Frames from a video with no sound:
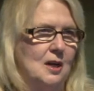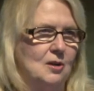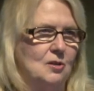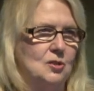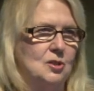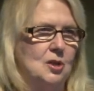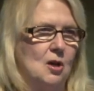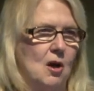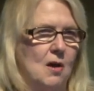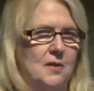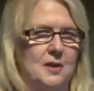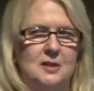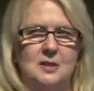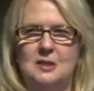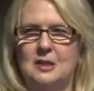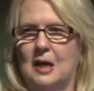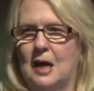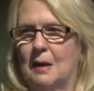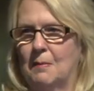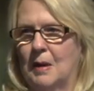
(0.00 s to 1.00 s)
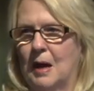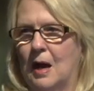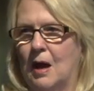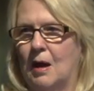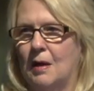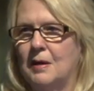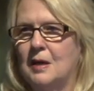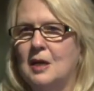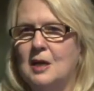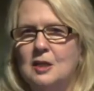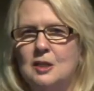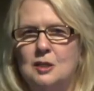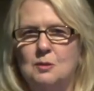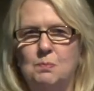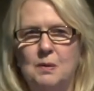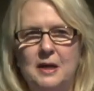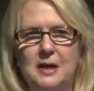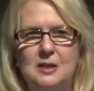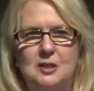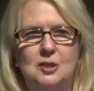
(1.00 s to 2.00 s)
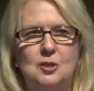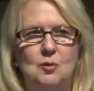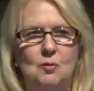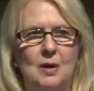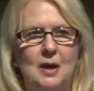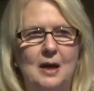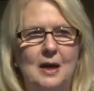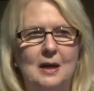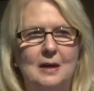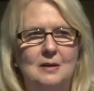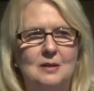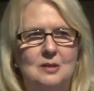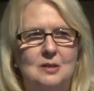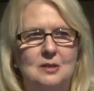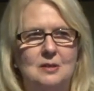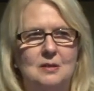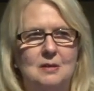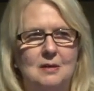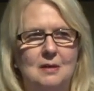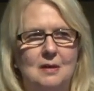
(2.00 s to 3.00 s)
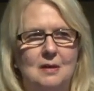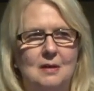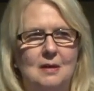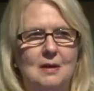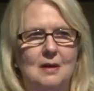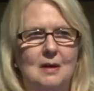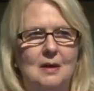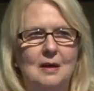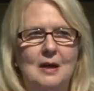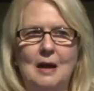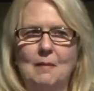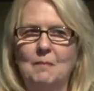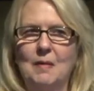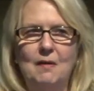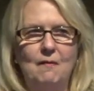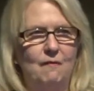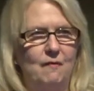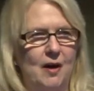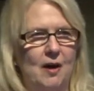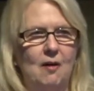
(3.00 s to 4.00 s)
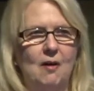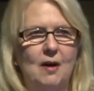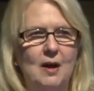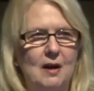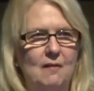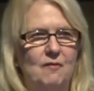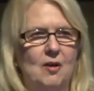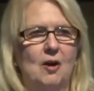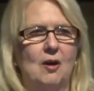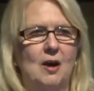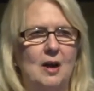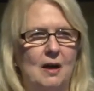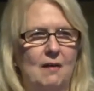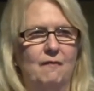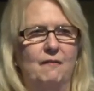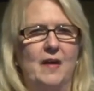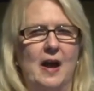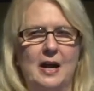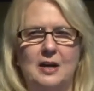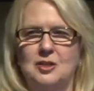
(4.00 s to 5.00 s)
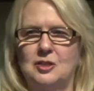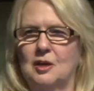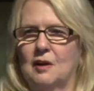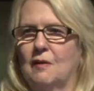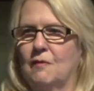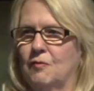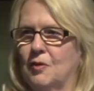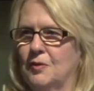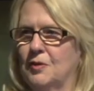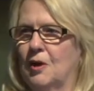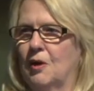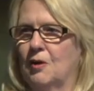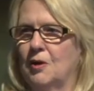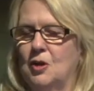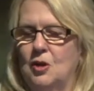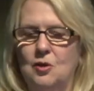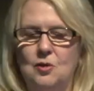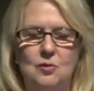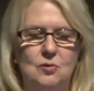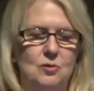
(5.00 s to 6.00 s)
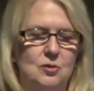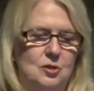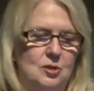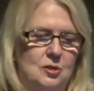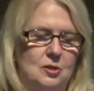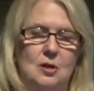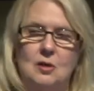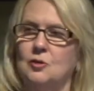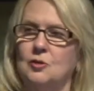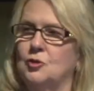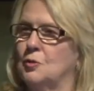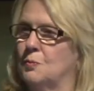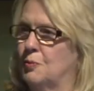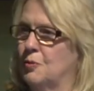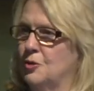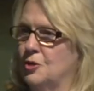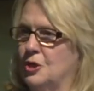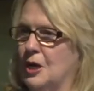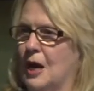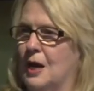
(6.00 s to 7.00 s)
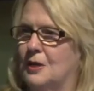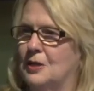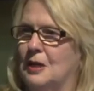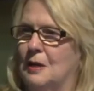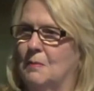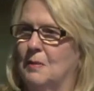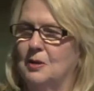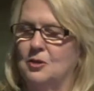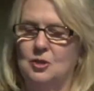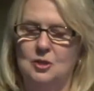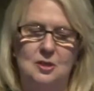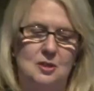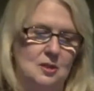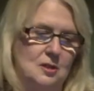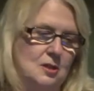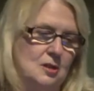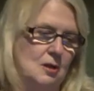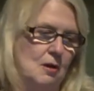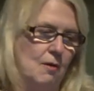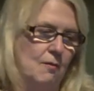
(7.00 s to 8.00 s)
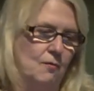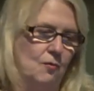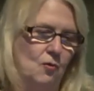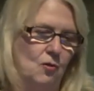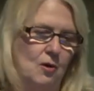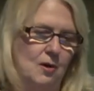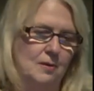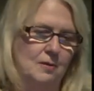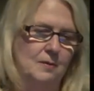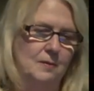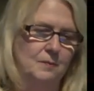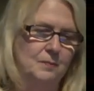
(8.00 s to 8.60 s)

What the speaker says: that you saw this time out. Split screens can be very, very effective when they're used to project images and so forth.